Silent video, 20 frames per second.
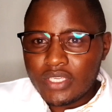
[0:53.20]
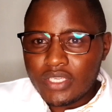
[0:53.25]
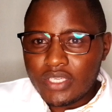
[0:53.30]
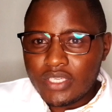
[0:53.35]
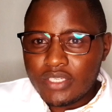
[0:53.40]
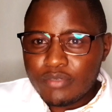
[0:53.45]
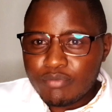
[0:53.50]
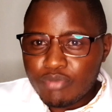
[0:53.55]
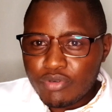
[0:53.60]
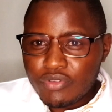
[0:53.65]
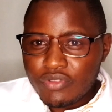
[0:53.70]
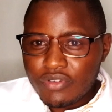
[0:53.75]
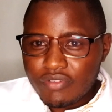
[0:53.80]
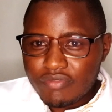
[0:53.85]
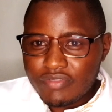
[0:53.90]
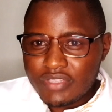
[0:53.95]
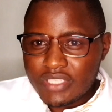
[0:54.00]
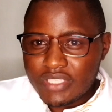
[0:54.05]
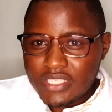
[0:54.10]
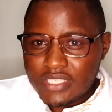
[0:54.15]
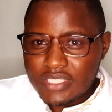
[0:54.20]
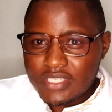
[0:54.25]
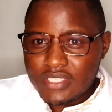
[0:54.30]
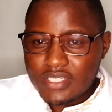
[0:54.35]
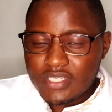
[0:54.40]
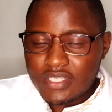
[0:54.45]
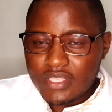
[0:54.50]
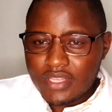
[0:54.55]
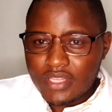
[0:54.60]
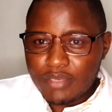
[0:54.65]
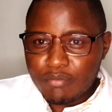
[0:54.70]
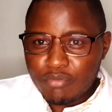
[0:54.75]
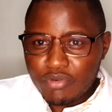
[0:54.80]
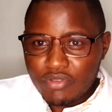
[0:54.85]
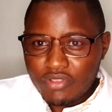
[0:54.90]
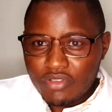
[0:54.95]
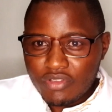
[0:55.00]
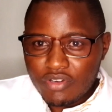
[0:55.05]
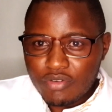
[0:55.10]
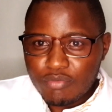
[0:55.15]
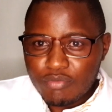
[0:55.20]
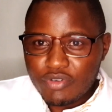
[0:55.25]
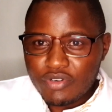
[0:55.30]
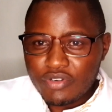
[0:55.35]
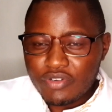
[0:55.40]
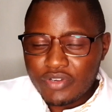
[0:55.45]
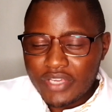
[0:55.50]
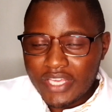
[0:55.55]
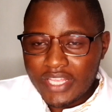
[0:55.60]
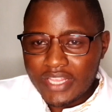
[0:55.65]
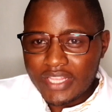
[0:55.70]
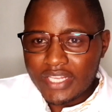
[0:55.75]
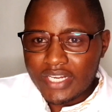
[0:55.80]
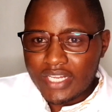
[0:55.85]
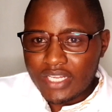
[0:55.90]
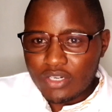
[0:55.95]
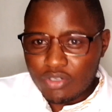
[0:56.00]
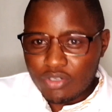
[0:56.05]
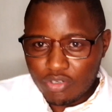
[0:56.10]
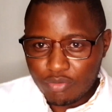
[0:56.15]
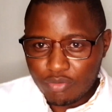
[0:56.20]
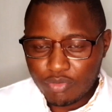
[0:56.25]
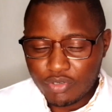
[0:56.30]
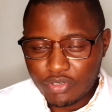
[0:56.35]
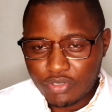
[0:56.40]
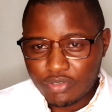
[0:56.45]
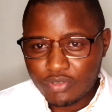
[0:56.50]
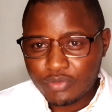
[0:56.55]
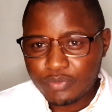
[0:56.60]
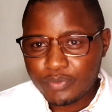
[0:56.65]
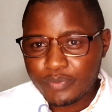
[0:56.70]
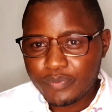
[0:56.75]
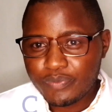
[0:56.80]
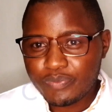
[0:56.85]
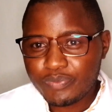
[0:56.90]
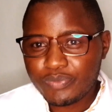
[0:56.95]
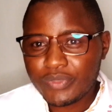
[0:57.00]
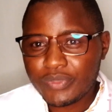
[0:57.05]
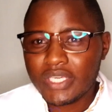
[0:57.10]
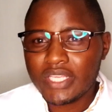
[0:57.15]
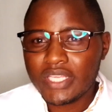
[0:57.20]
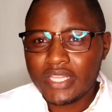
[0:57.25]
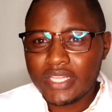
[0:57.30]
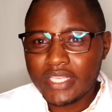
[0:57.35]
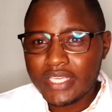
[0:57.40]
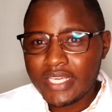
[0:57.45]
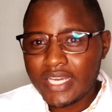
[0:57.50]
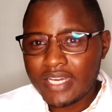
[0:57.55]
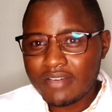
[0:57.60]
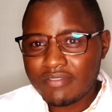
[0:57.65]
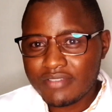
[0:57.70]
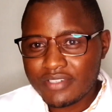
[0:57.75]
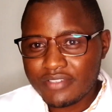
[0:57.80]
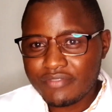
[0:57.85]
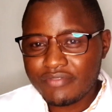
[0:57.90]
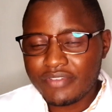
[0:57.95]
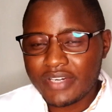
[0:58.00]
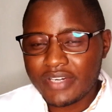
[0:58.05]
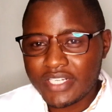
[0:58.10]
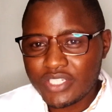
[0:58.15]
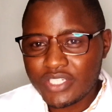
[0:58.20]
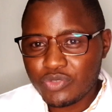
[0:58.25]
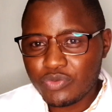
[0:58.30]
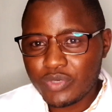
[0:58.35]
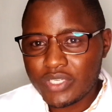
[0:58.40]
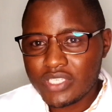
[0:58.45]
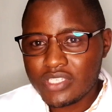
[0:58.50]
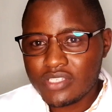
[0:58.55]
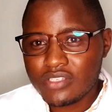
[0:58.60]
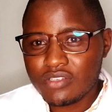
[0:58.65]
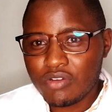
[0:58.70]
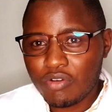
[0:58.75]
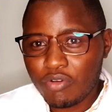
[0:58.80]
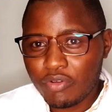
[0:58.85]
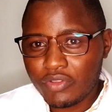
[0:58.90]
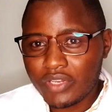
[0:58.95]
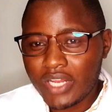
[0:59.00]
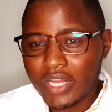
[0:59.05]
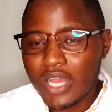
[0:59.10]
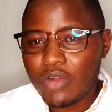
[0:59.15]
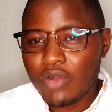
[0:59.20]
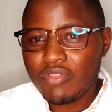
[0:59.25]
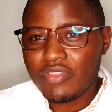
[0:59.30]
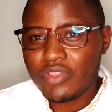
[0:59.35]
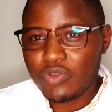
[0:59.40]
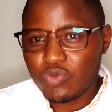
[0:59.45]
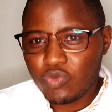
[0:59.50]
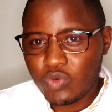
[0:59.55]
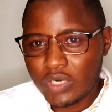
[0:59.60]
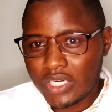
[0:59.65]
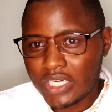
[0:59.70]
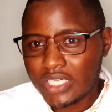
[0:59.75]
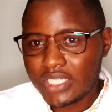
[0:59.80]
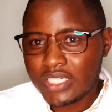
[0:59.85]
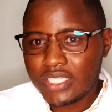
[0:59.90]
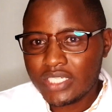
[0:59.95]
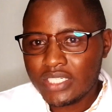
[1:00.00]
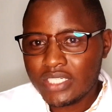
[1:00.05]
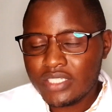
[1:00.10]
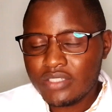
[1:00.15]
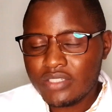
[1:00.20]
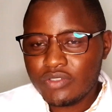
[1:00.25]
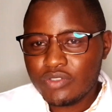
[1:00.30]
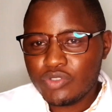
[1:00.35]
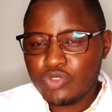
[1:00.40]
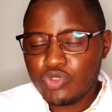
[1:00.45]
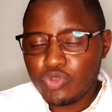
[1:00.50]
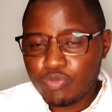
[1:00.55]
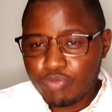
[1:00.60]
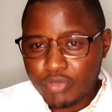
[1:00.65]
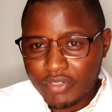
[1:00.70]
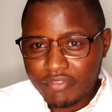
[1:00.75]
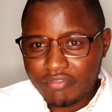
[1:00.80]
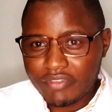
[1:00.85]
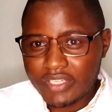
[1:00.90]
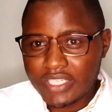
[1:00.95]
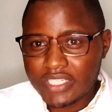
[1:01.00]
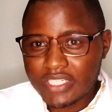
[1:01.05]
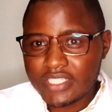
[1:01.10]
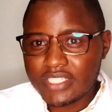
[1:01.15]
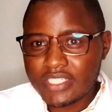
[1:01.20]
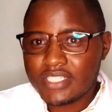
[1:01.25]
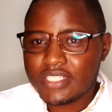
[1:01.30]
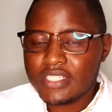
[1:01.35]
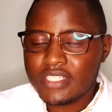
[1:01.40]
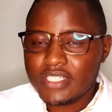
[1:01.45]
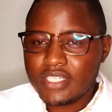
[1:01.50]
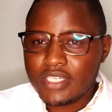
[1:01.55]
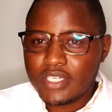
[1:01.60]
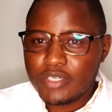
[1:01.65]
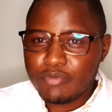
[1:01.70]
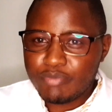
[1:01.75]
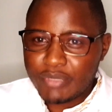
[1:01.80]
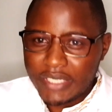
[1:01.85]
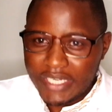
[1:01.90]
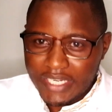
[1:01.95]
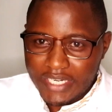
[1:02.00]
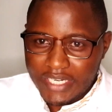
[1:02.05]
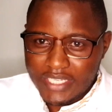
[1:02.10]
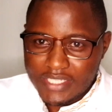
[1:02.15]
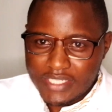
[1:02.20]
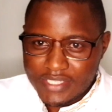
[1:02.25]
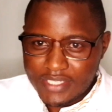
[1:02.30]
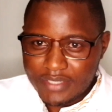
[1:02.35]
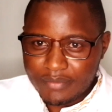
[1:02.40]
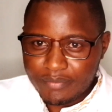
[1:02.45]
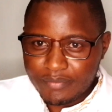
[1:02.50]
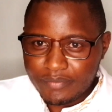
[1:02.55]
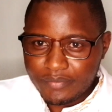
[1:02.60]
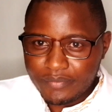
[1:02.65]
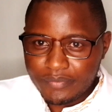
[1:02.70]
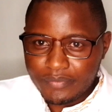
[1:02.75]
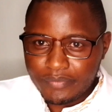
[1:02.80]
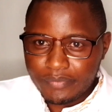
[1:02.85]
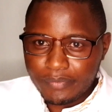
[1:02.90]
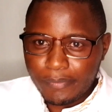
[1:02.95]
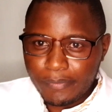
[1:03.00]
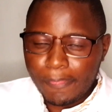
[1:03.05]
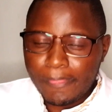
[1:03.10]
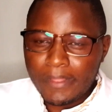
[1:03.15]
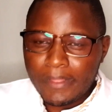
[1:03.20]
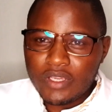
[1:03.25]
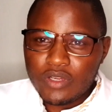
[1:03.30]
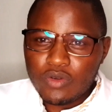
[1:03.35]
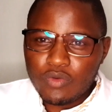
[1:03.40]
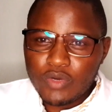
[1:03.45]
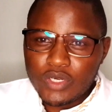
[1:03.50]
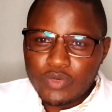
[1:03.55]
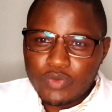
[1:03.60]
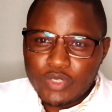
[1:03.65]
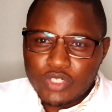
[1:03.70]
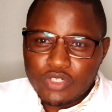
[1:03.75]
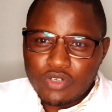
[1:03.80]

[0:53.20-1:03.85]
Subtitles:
In both of these, both the hormonal and the non-hormonal, they have different ways on how they work to prevent pregnancy. When we